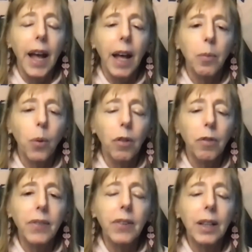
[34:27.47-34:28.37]
And more
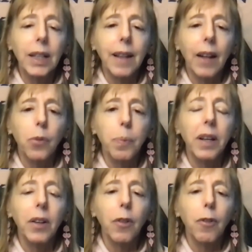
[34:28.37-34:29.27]
recently, that's
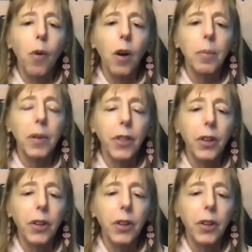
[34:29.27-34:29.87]
been in the form of